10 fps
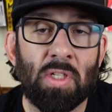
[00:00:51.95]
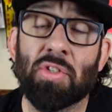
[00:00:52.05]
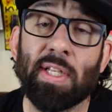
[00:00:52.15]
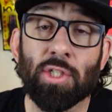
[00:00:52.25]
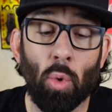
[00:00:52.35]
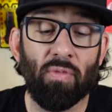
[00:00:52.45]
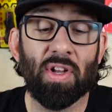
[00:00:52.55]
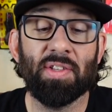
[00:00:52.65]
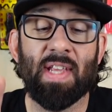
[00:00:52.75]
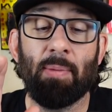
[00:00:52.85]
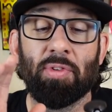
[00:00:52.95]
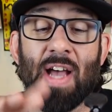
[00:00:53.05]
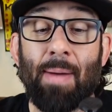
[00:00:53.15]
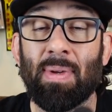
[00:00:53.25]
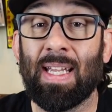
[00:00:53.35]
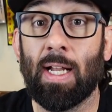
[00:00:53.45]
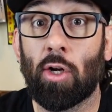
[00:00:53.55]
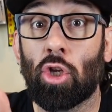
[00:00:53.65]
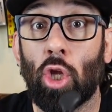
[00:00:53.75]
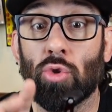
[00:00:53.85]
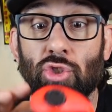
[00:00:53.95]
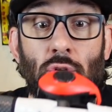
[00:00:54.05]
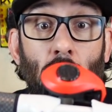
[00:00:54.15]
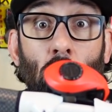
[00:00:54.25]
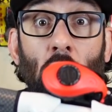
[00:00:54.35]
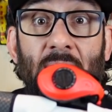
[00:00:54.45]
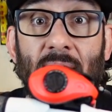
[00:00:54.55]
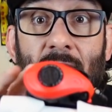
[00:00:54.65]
So let's go over to the tabletop and get a closer look at